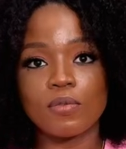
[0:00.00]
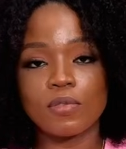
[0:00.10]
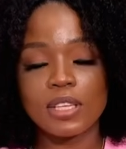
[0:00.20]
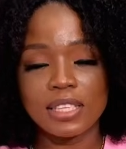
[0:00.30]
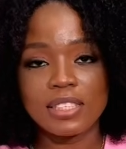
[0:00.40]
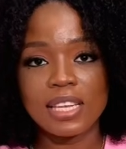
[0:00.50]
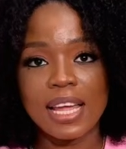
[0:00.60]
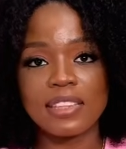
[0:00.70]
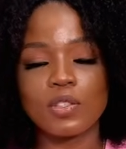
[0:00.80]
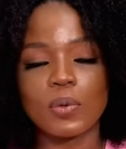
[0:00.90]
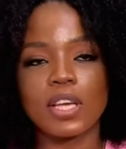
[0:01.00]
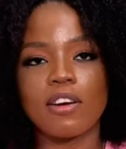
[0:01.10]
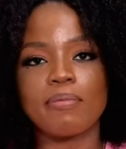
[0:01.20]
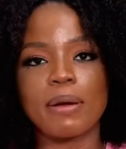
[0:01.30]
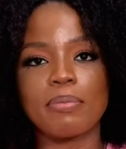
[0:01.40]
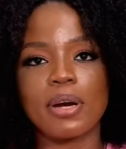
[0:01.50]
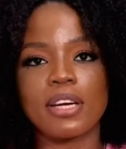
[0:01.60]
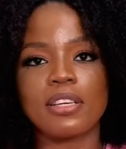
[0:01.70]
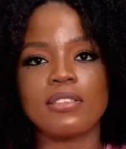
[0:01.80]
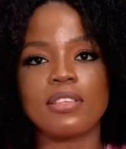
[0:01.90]
39th week of my
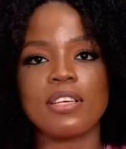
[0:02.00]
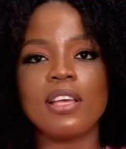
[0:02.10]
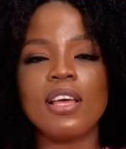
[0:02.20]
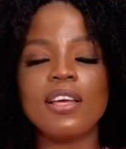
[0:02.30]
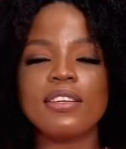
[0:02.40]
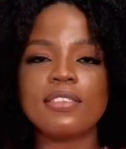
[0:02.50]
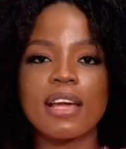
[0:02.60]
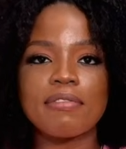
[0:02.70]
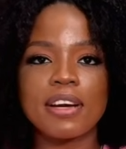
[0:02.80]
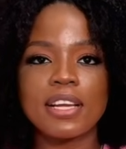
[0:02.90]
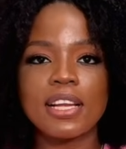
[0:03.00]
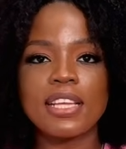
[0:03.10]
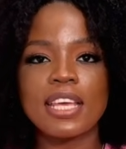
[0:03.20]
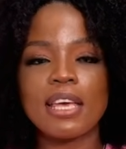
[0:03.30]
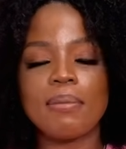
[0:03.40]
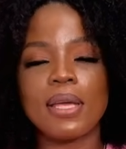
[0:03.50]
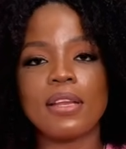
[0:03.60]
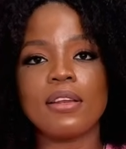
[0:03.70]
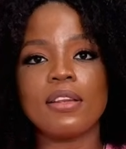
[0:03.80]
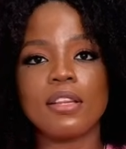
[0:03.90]
pregnancy. So I finally came in.
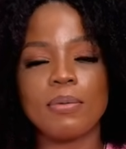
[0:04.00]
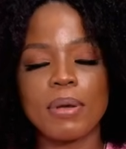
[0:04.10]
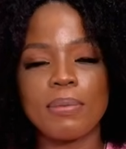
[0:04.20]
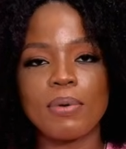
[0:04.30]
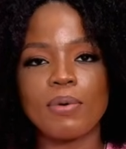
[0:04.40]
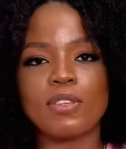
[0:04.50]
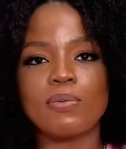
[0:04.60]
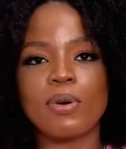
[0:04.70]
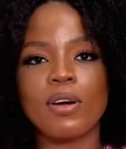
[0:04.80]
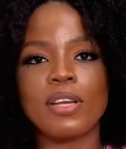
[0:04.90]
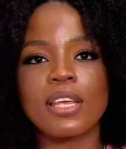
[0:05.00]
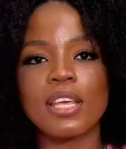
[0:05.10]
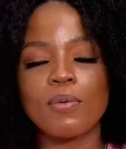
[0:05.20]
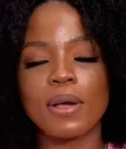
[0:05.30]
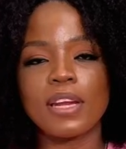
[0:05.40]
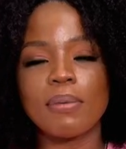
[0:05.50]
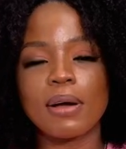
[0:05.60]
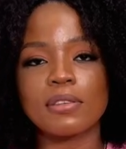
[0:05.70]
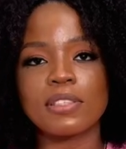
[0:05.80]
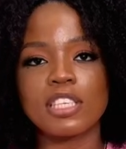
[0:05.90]
The baby was born. He weighed
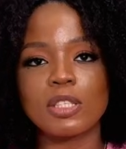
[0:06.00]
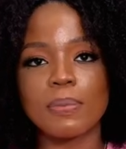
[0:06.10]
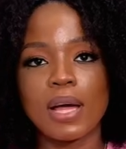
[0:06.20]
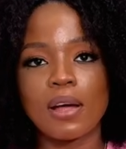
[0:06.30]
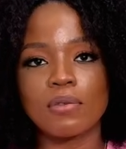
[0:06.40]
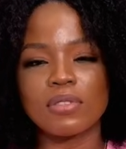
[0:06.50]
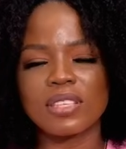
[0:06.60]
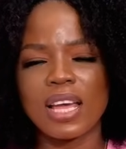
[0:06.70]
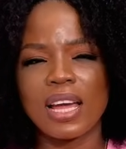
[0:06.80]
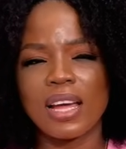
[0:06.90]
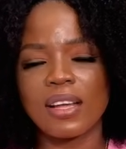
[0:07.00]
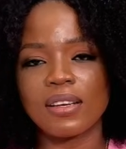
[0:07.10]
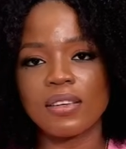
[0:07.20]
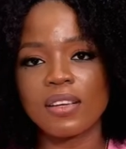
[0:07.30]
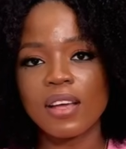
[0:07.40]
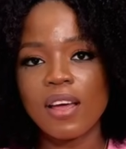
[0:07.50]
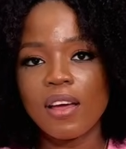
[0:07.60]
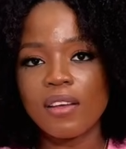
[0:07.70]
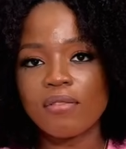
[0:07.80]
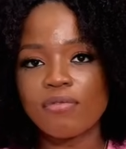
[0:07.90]
about 6 pounds and
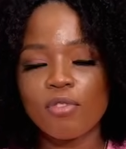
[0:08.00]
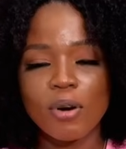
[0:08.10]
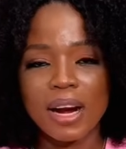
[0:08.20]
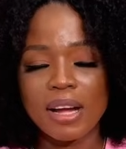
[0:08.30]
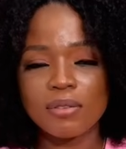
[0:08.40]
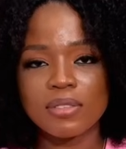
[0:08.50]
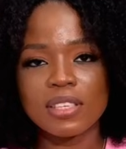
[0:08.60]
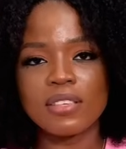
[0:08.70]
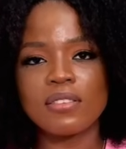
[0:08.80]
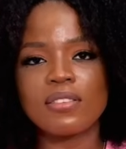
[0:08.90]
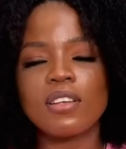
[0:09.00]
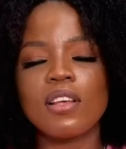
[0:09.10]
4 ounces,